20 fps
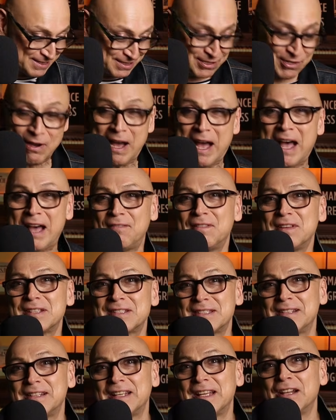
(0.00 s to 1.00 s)
So
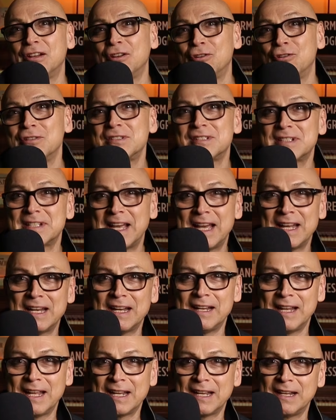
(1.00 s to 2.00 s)
obviously it looks kind
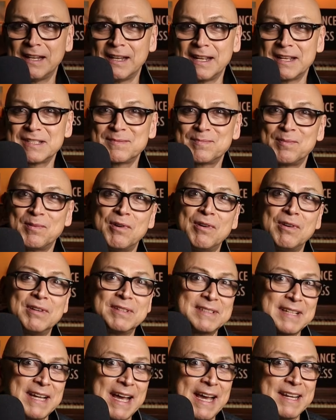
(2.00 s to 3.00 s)
of like a Les
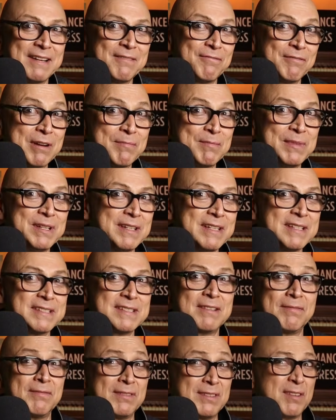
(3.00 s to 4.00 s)
Paul, kind of
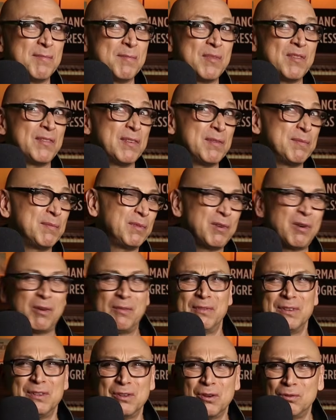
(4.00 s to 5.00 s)
reminiscent
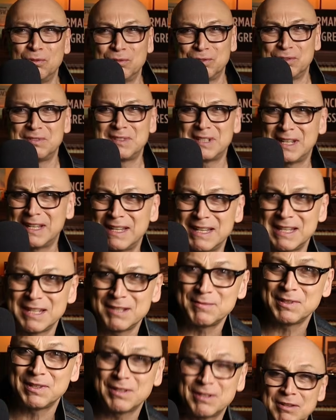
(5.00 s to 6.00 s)
of an older
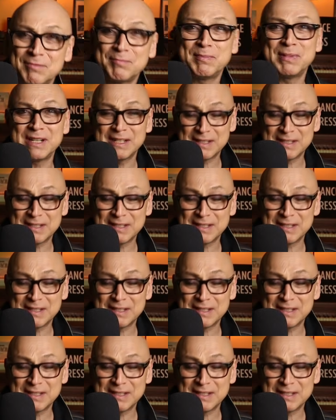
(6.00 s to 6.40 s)
time, you know. But